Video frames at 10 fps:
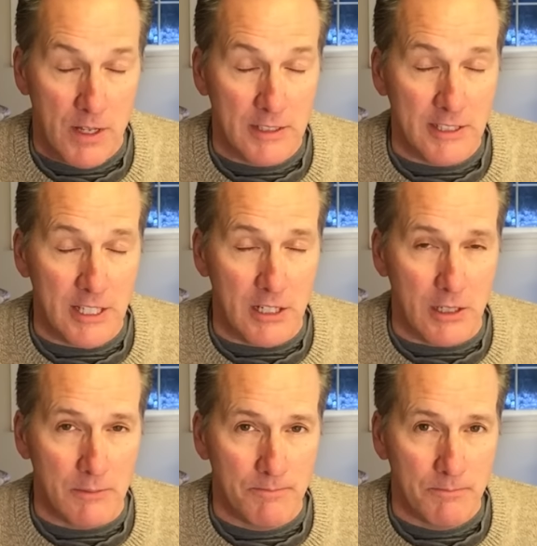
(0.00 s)

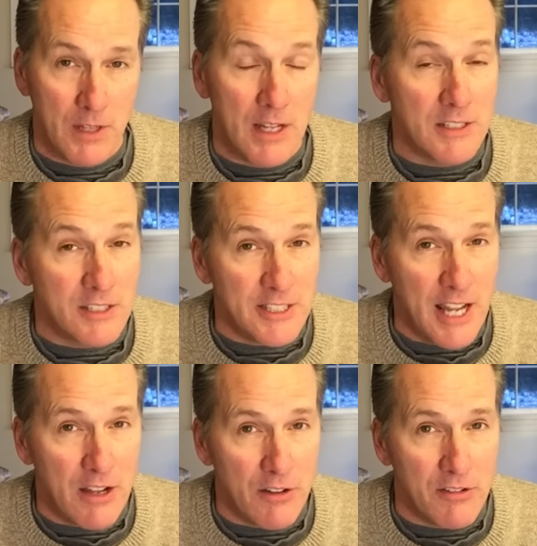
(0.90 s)
Still,
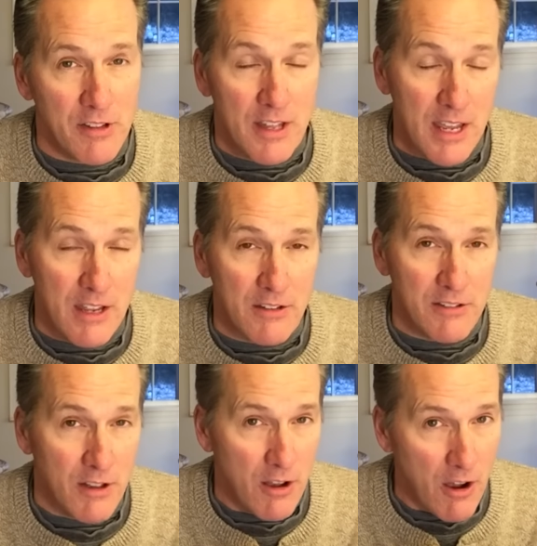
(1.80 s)
sales
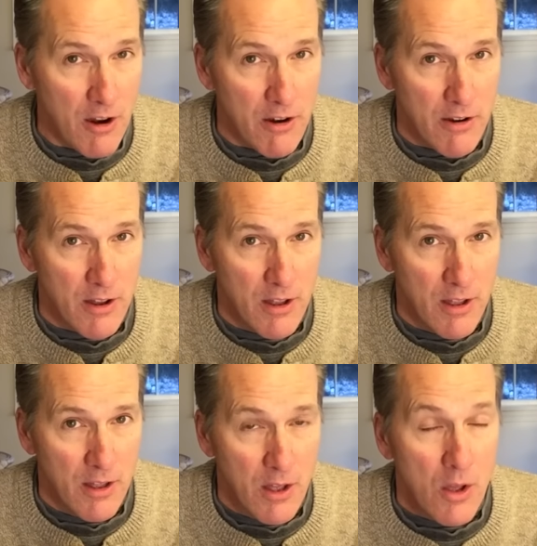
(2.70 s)
is hard.
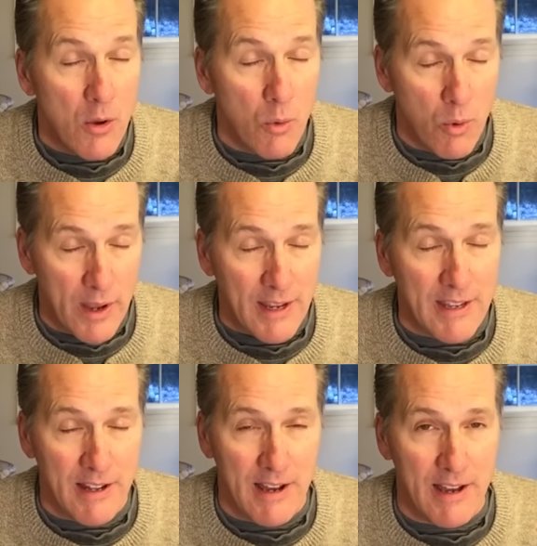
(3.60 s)

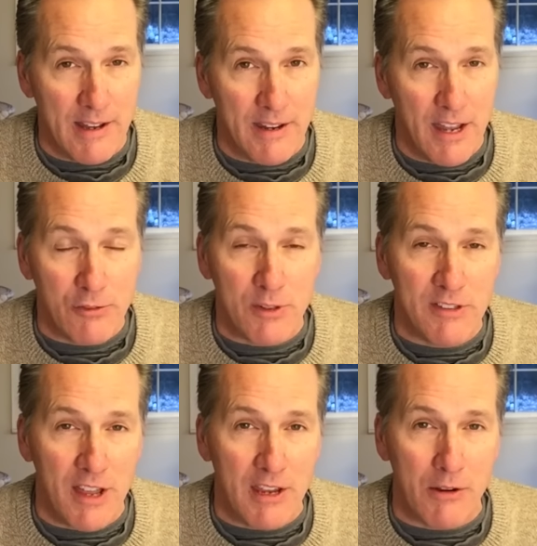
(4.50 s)
Wicked hard, as we
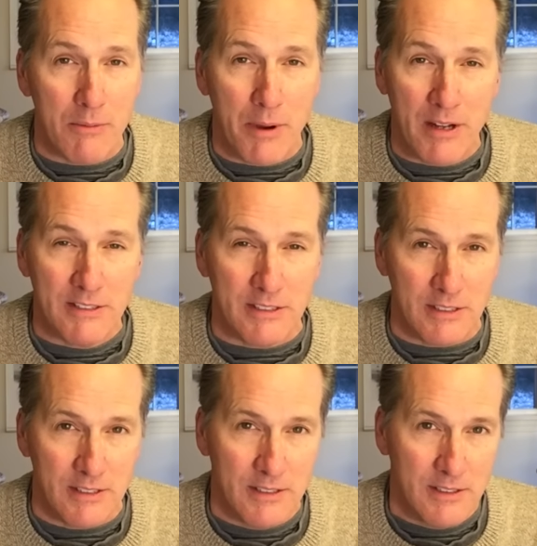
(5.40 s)
say here in
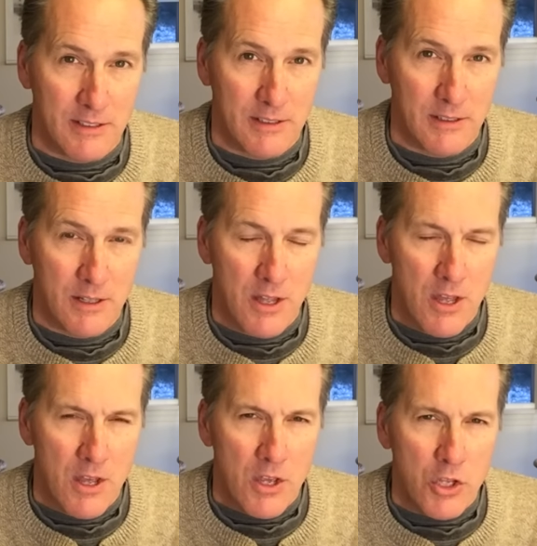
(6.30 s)
Boston.
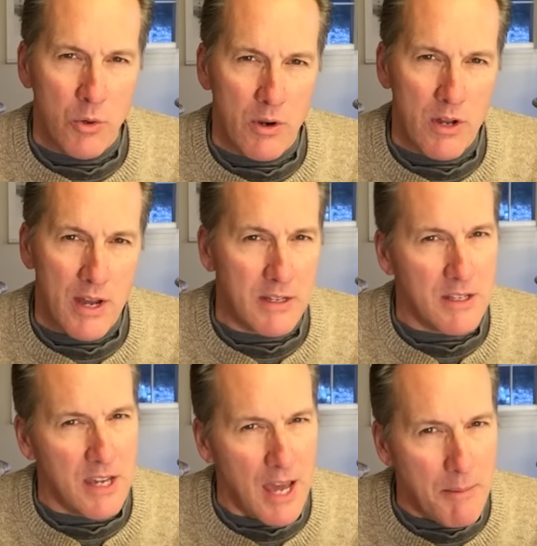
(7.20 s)
You are
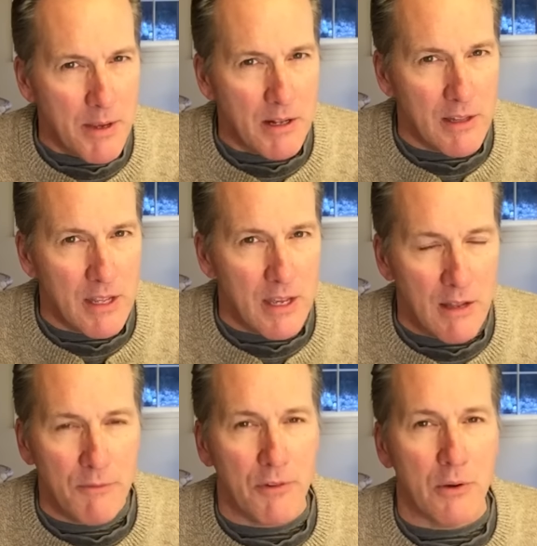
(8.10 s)
not chemically
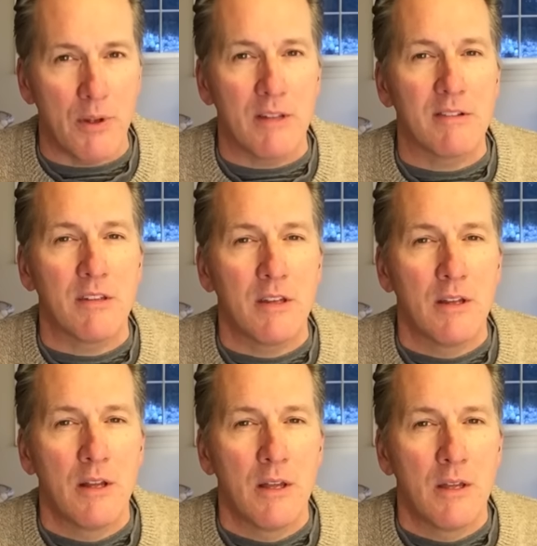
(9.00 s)
influenced,
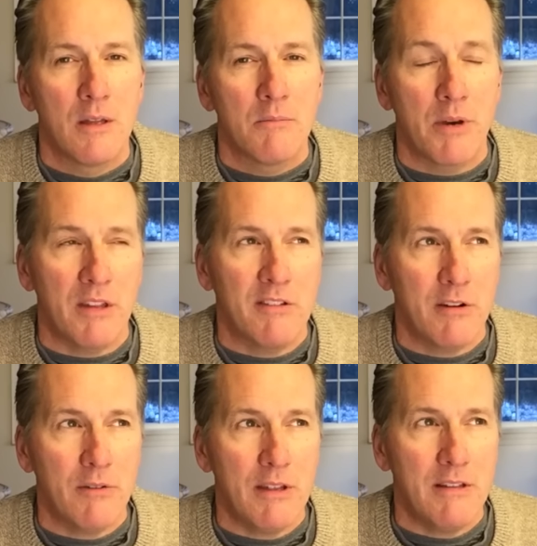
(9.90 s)
but it
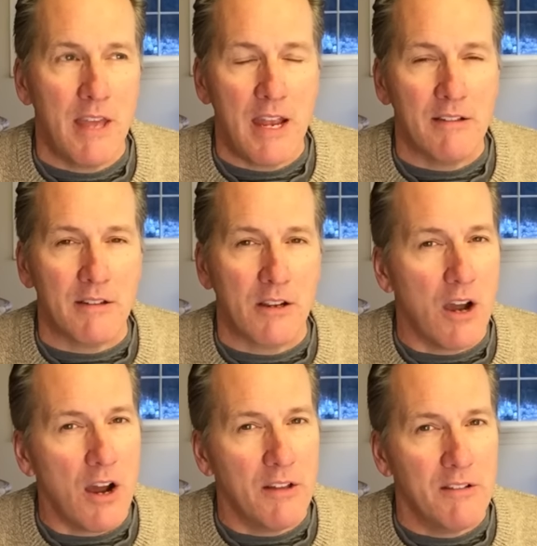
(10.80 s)
certainly takes a
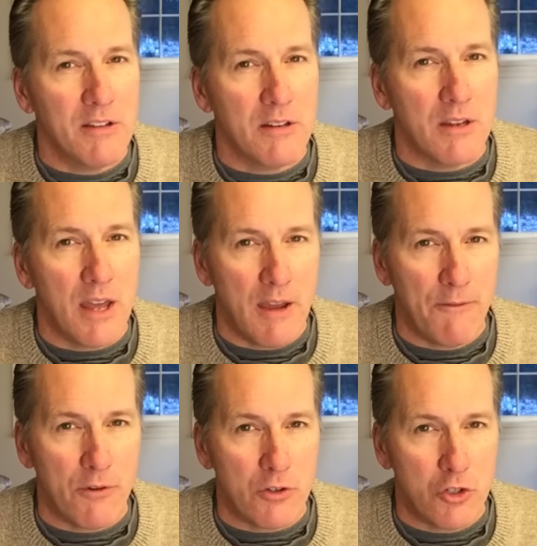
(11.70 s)
constant
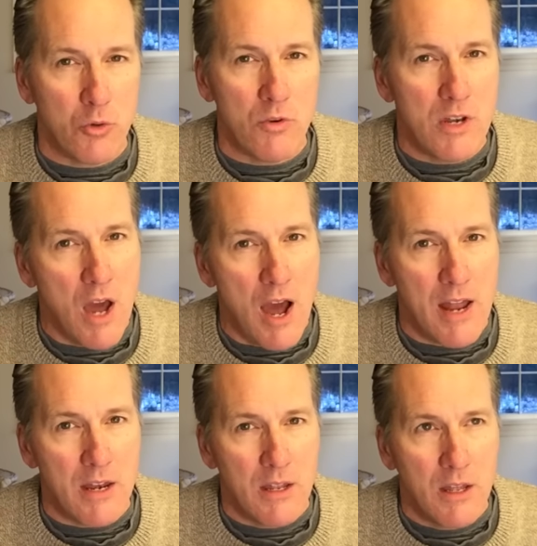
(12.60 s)
effort to
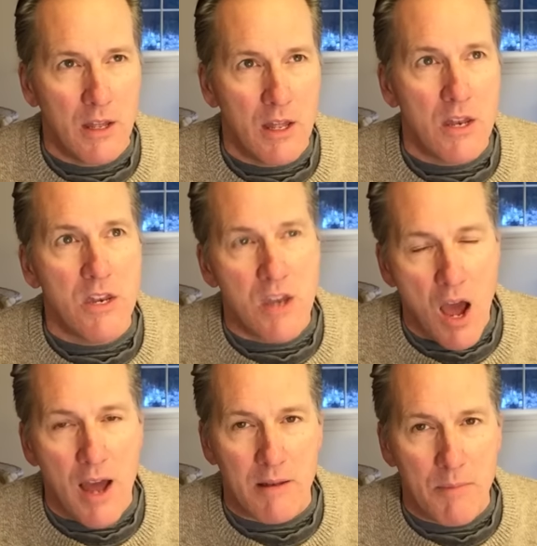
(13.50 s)

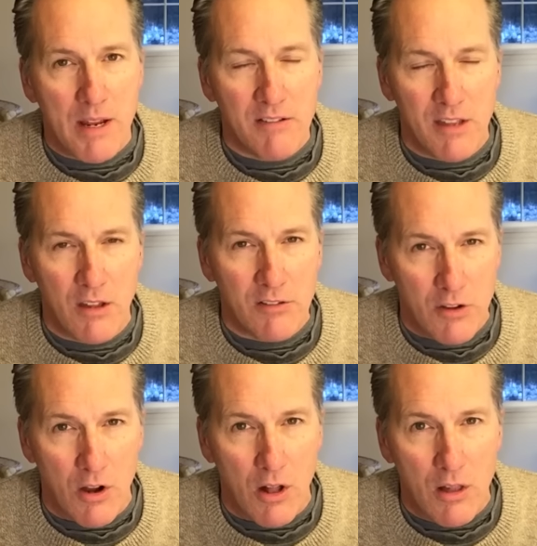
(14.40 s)
not make a sales
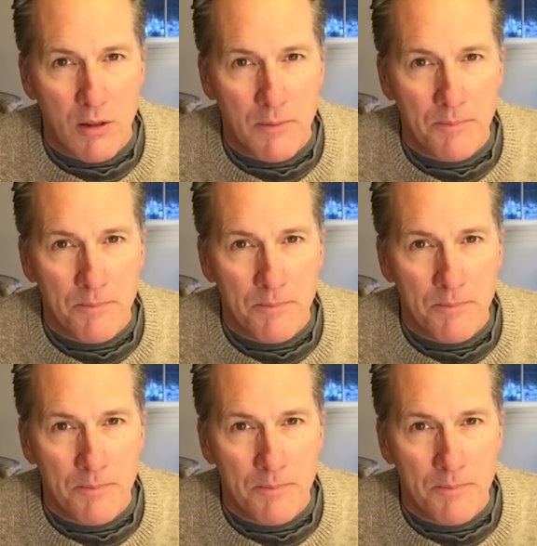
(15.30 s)
call.